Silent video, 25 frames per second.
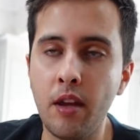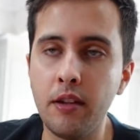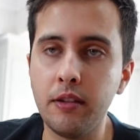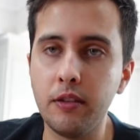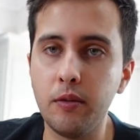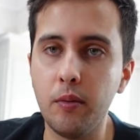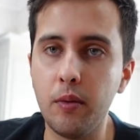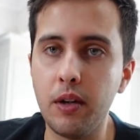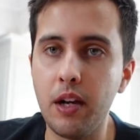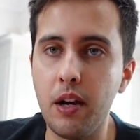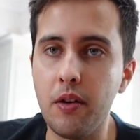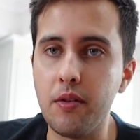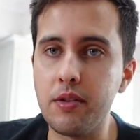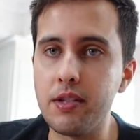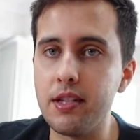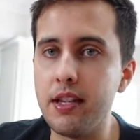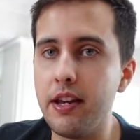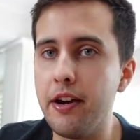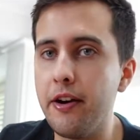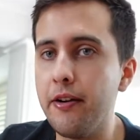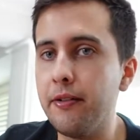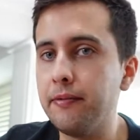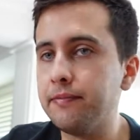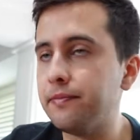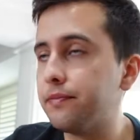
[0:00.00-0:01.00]
when I was
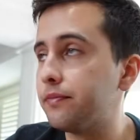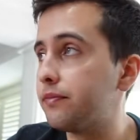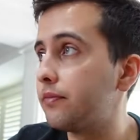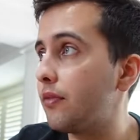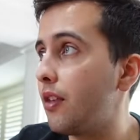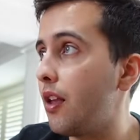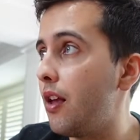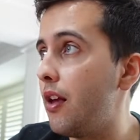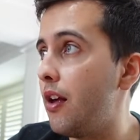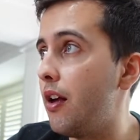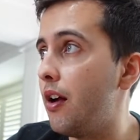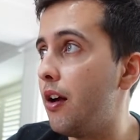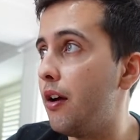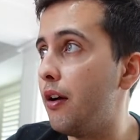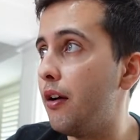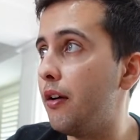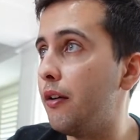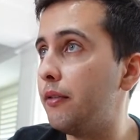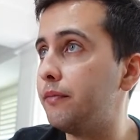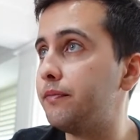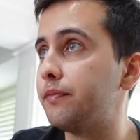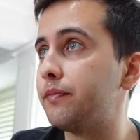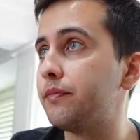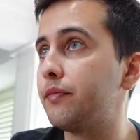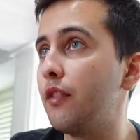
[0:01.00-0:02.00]
there
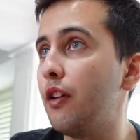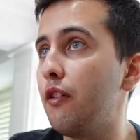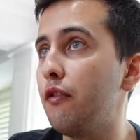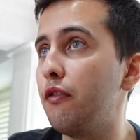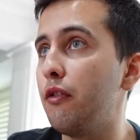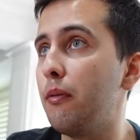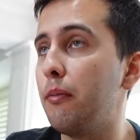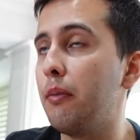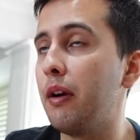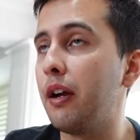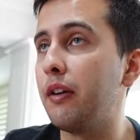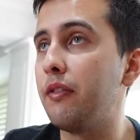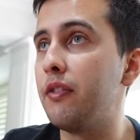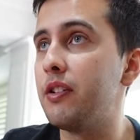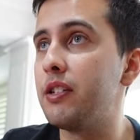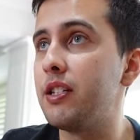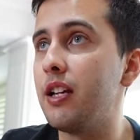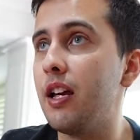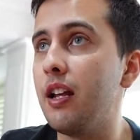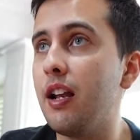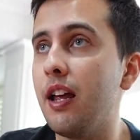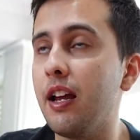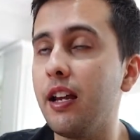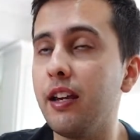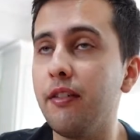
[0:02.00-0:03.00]
for breakfast at
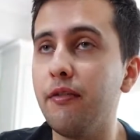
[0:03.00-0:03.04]
like